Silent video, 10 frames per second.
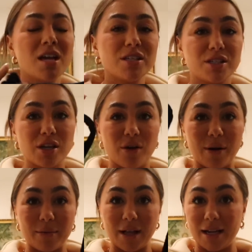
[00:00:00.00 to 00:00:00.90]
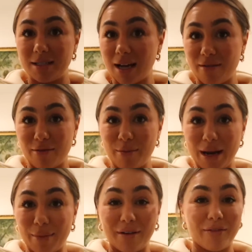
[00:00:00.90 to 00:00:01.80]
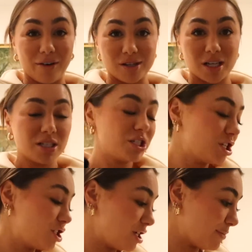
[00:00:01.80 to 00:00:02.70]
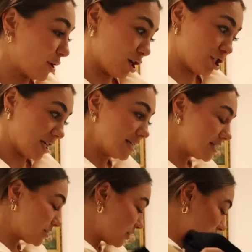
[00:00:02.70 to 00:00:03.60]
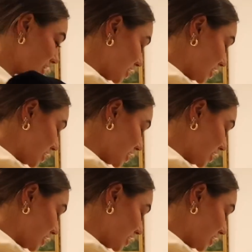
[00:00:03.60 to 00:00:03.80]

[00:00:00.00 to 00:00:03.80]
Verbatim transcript: So I'm glad to have made my first Hunza G purchase, which